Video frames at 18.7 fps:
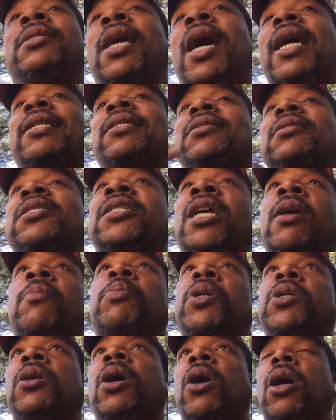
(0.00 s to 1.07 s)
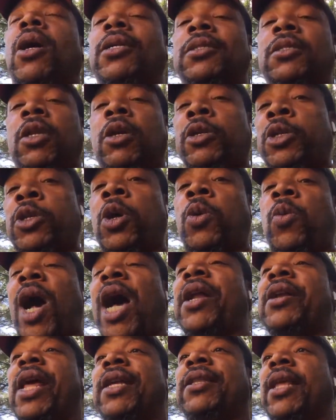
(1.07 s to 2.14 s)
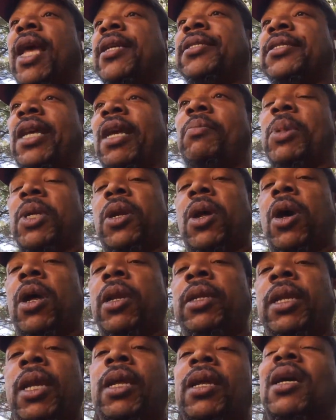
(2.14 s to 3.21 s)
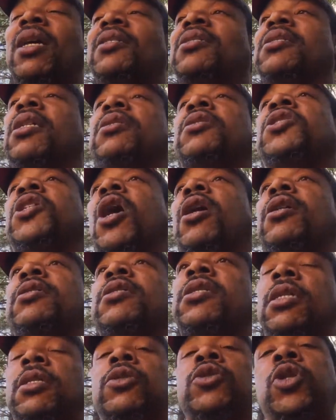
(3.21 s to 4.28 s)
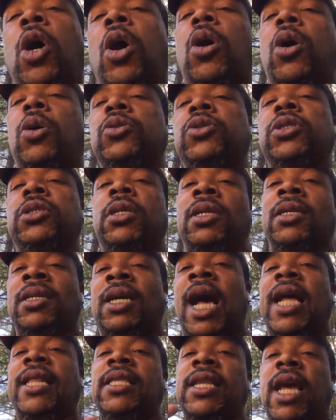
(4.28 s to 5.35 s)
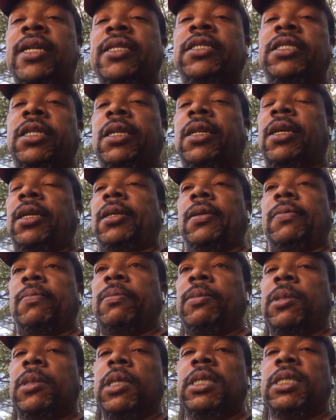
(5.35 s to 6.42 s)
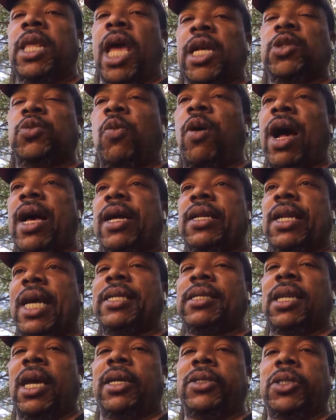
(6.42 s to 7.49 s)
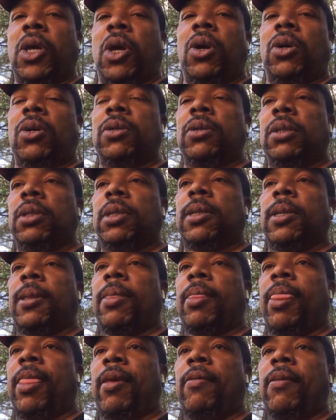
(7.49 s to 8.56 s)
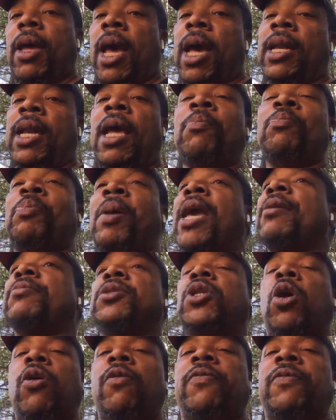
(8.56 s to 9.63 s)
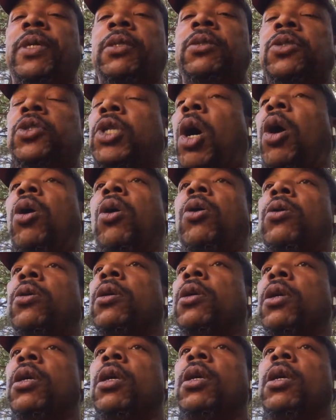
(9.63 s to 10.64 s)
that St. Bernard, you know why I like that St. Bernard? Because the Johnson dogs got that shit in them. That's why I like that dog. And that Beethoven dog